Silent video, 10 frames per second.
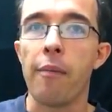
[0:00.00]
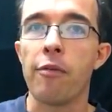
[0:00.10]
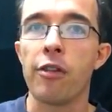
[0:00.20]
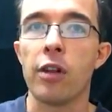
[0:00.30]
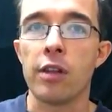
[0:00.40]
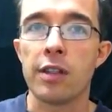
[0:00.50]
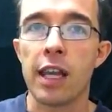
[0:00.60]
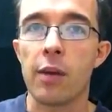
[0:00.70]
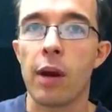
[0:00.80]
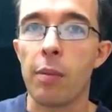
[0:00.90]
for the
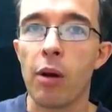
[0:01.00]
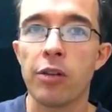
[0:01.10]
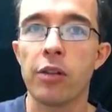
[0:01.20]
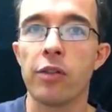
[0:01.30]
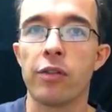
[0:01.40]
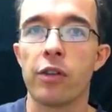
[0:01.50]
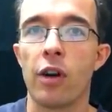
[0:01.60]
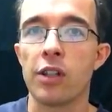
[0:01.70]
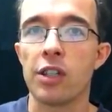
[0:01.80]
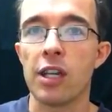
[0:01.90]
second one, apostle of
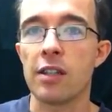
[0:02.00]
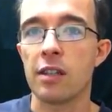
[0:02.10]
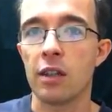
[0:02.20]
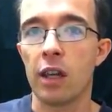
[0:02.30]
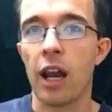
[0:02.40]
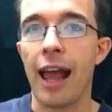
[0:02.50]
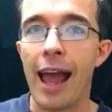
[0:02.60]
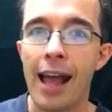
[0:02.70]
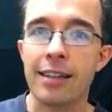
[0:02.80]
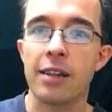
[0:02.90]
Christ Jesus, we go to
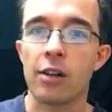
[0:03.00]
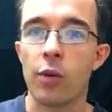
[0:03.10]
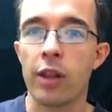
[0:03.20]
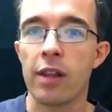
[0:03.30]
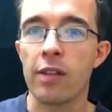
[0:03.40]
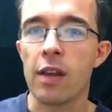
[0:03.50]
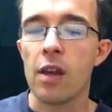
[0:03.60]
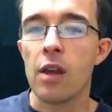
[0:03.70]
Acts and Corinthians.